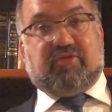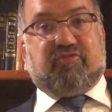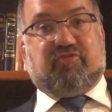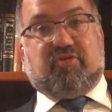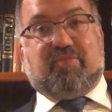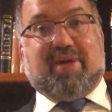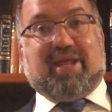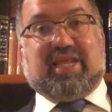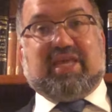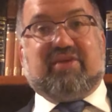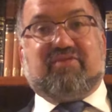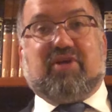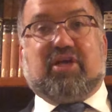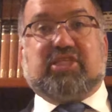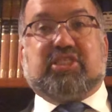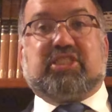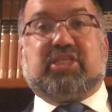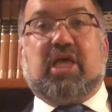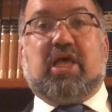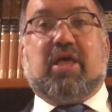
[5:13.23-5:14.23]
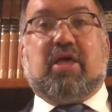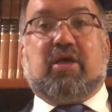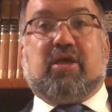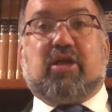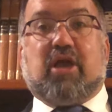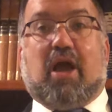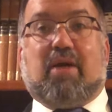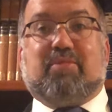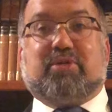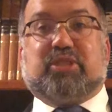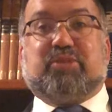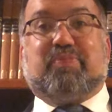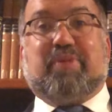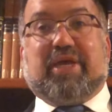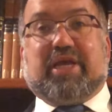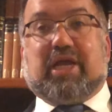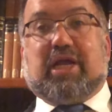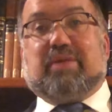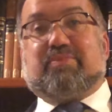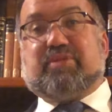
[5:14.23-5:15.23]
For many of us, garbage
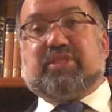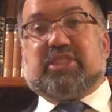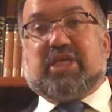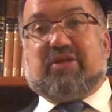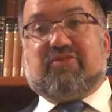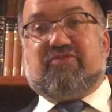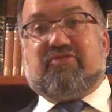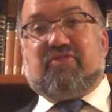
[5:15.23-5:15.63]
pickup is on